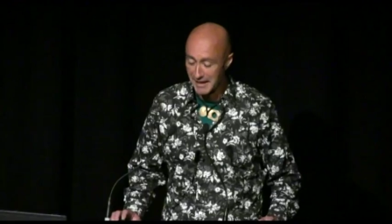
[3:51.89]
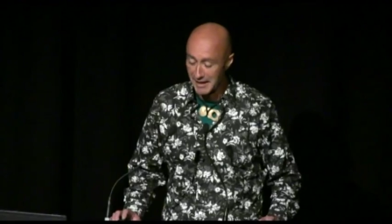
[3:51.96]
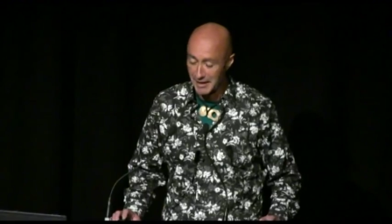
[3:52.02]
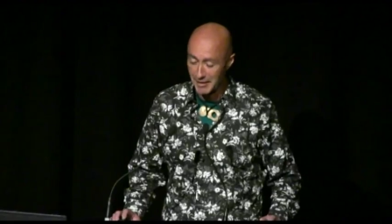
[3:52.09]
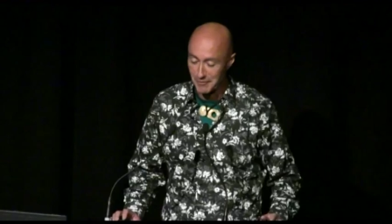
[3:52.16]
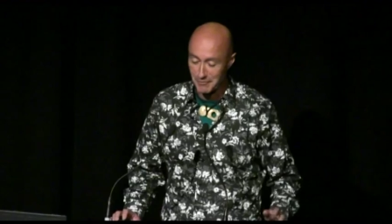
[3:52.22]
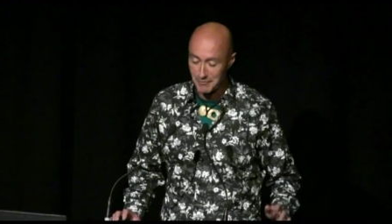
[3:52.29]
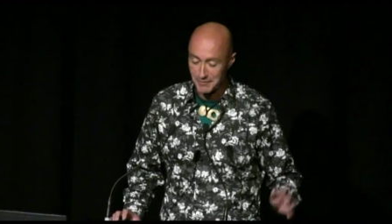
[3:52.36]

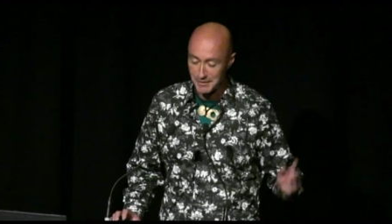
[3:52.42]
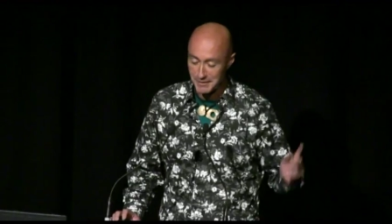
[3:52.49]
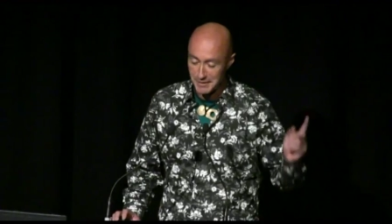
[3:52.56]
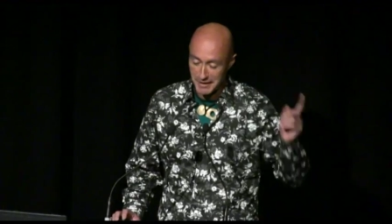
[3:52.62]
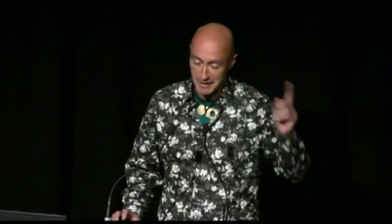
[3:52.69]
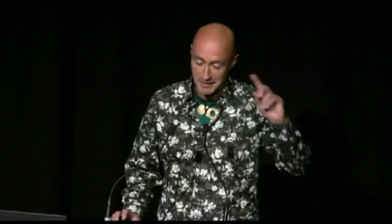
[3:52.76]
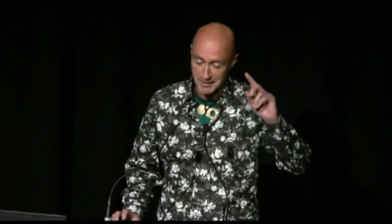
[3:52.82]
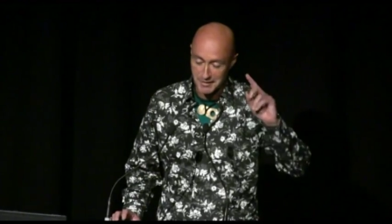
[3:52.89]
Um,
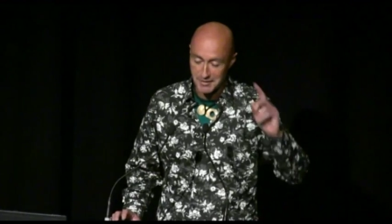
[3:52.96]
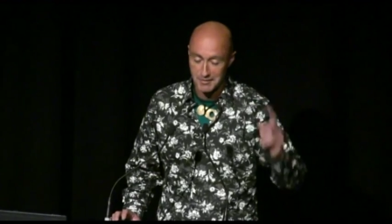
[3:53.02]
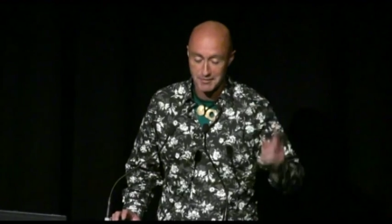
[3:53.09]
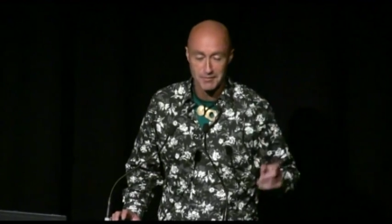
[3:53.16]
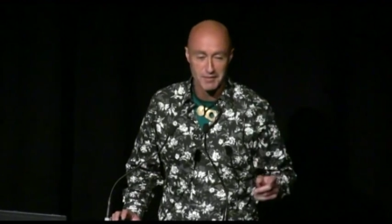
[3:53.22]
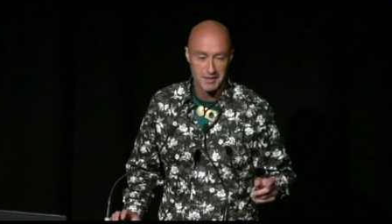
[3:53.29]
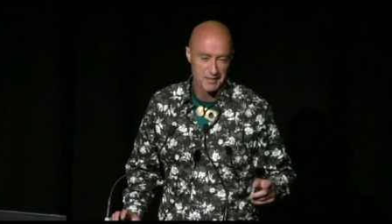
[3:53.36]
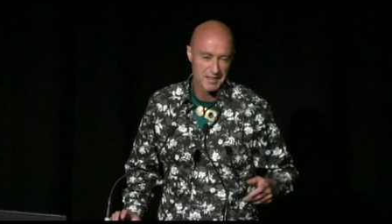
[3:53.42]
and
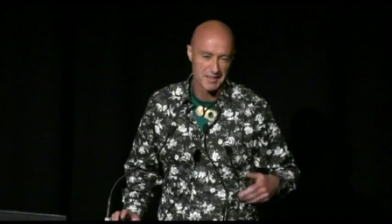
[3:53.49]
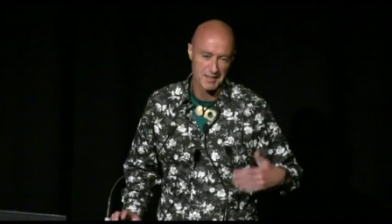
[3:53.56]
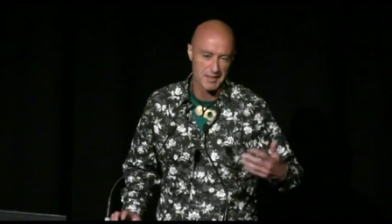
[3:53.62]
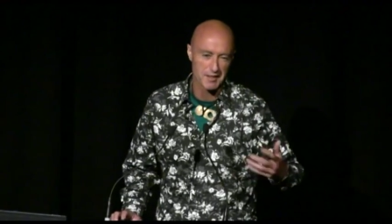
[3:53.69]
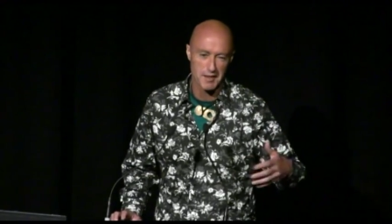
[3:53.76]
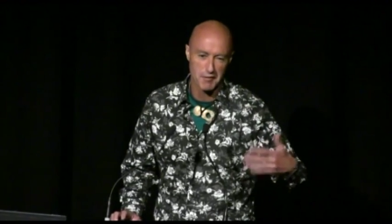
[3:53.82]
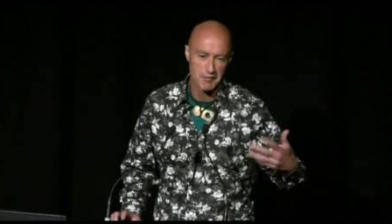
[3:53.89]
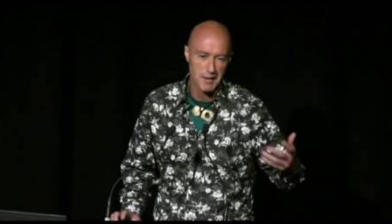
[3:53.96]

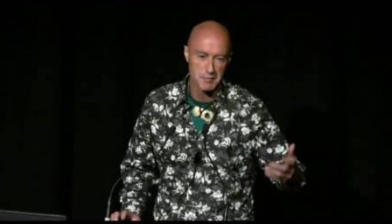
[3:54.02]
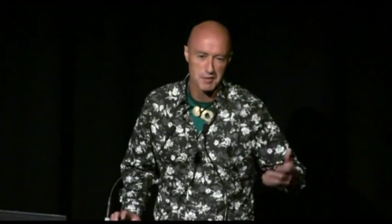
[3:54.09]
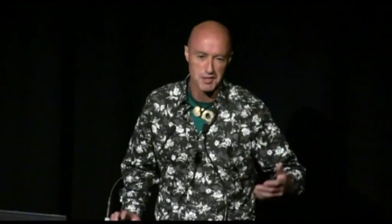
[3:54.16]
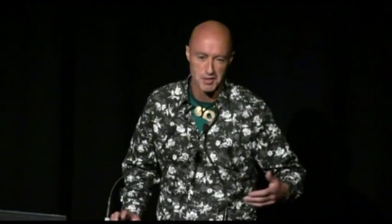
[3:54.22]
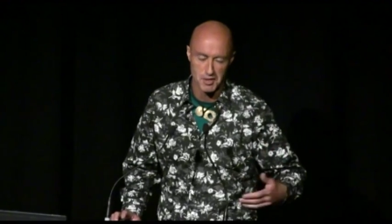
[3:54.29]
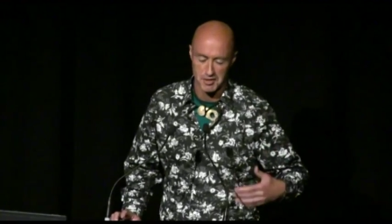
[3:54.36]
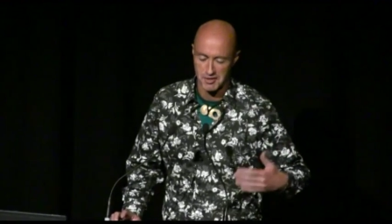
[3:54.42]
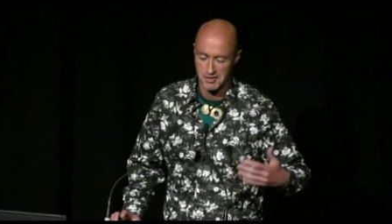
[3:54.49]
the, the family
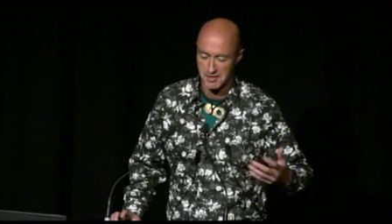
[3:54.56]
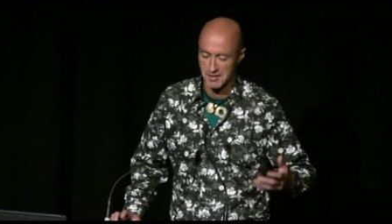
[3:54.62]
shots.